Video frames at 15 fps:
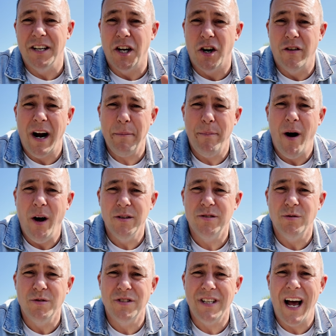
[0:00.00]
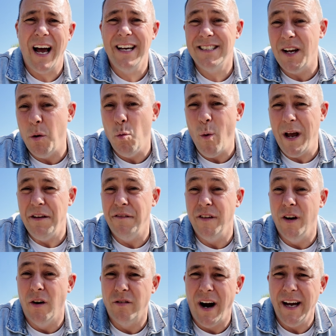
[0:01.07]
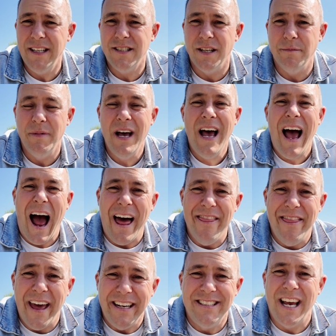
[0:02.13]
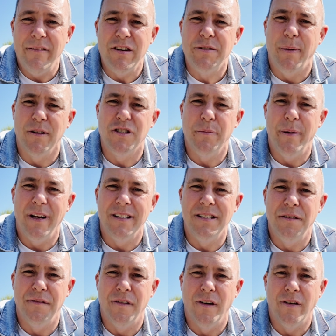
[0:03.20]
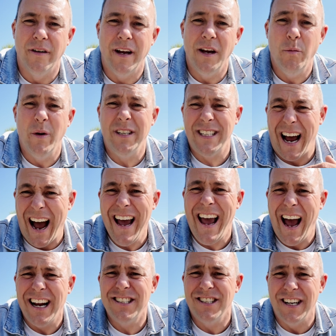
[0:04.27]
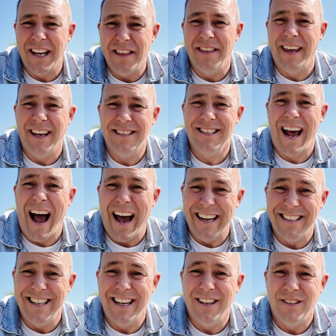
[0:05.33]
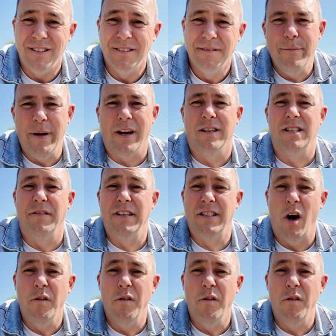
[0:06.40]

the correct parcel size and weight for your item, and they take responsibility for it, which I actually think's ideal. Because if it's